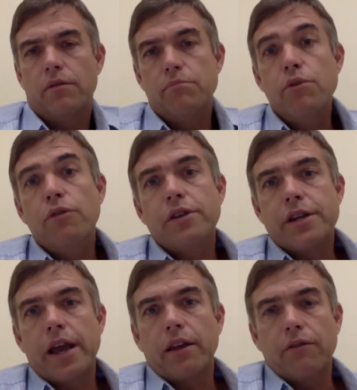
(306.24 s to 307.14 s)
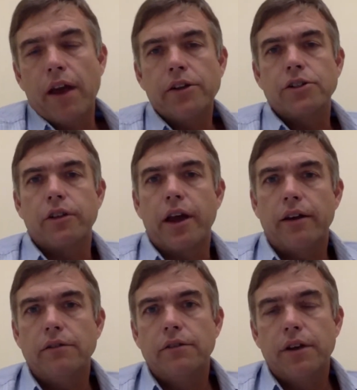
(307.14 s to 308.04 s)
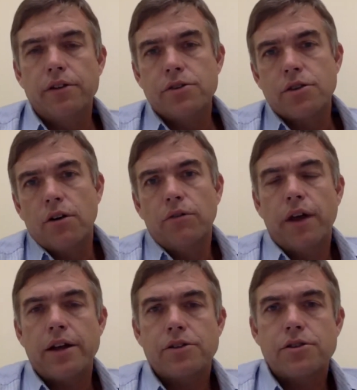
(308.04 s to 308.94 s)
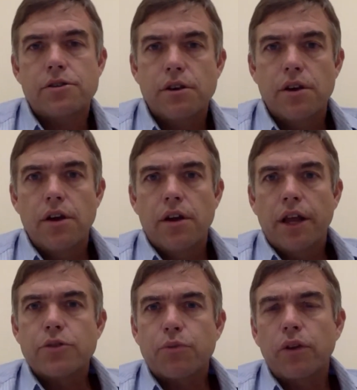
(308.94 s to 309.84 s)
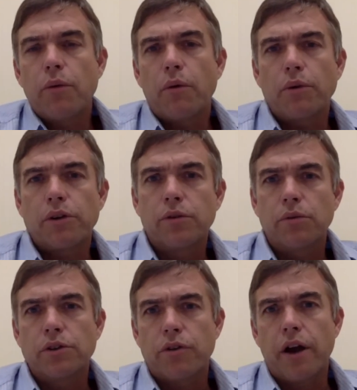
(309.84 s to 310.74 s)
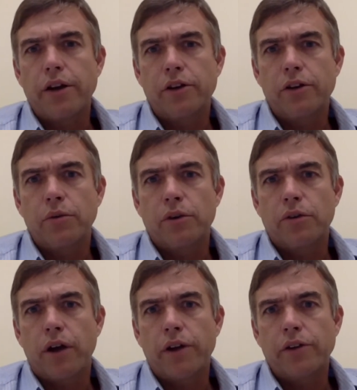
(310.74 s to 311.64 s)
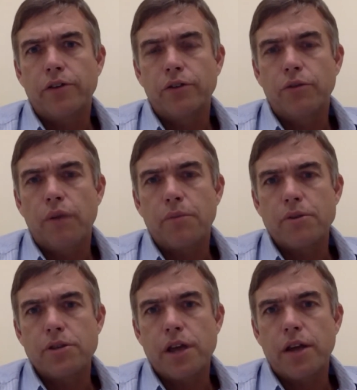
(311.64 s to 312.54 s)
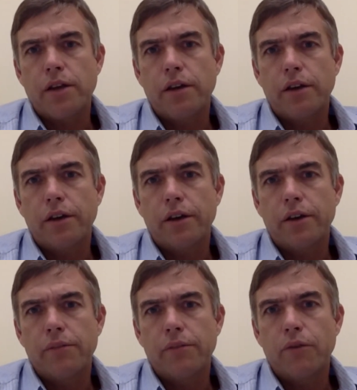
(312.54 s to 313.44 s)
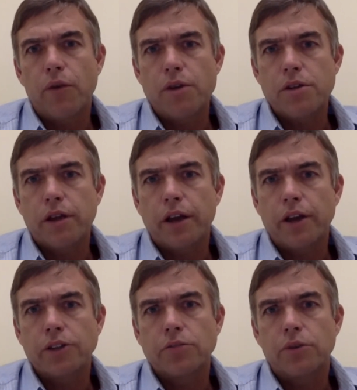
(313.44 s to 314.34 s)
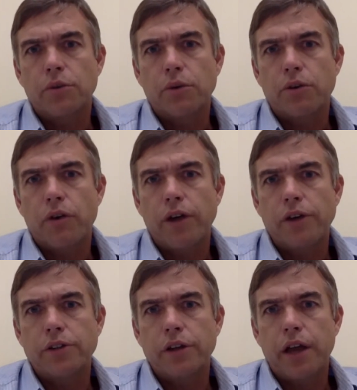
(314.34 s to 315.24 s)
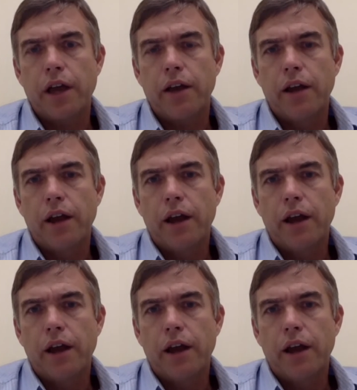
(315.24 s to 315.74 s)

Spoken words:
move to take advantage of that. And so that's really what we're trying to do. We're trying to represent the voice of the customer. We're trying to get